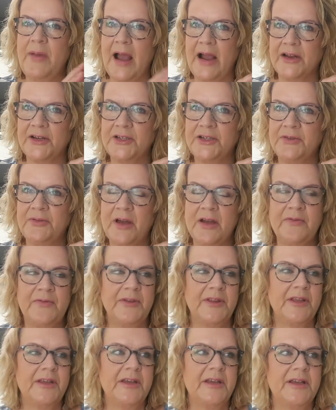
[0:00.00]
back to
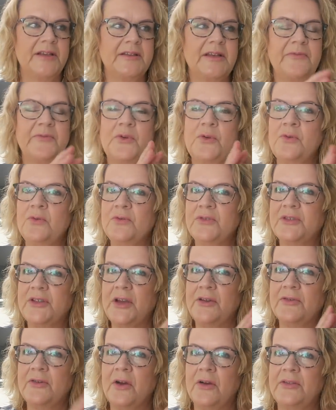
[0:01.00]
over the years. I've
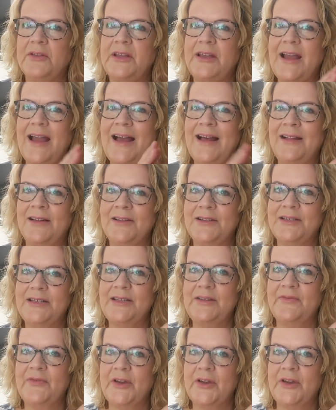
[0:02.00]
also got the Aldi